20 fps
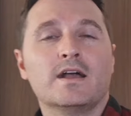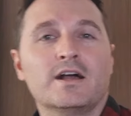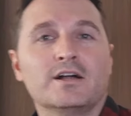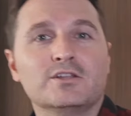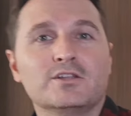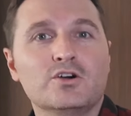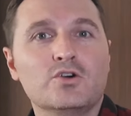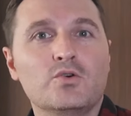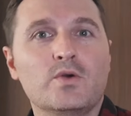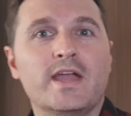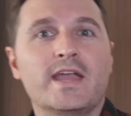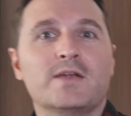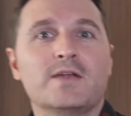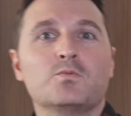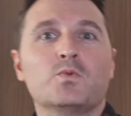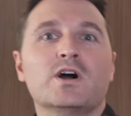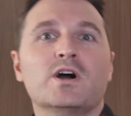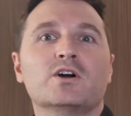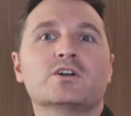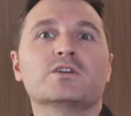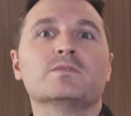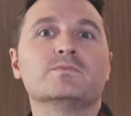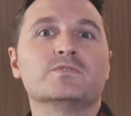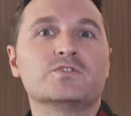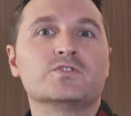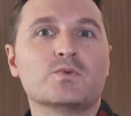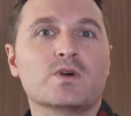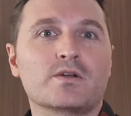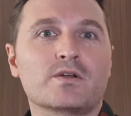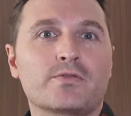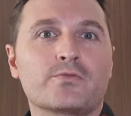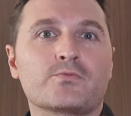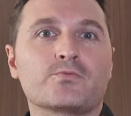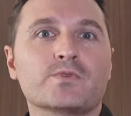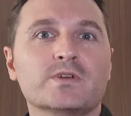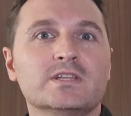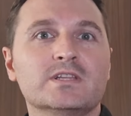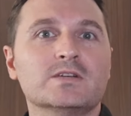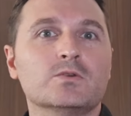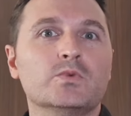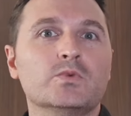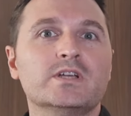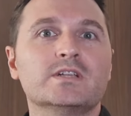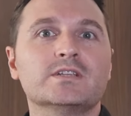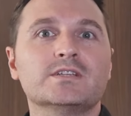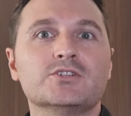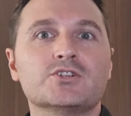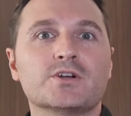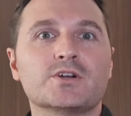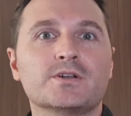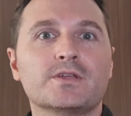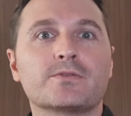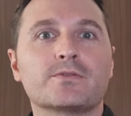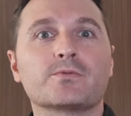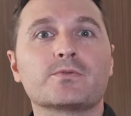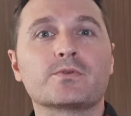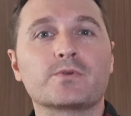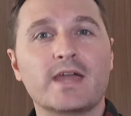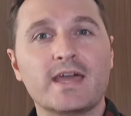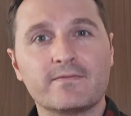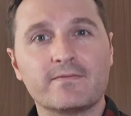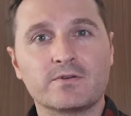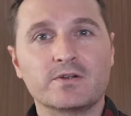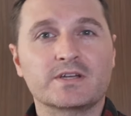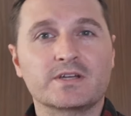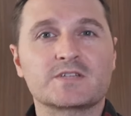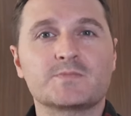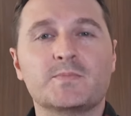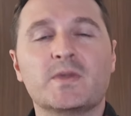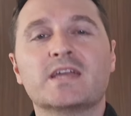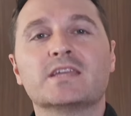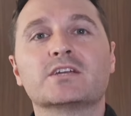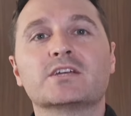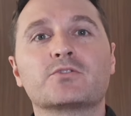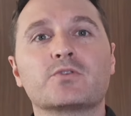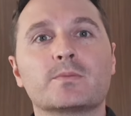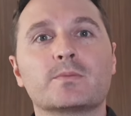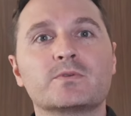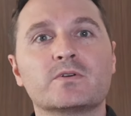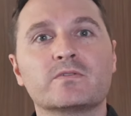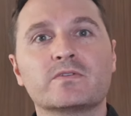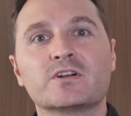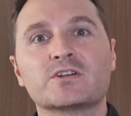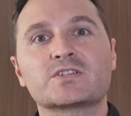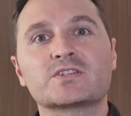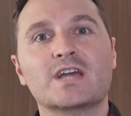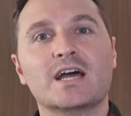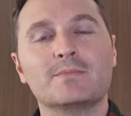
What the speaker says: Hello and welcome to our thrilling weekly journey through the ever-expanding cryptoverse.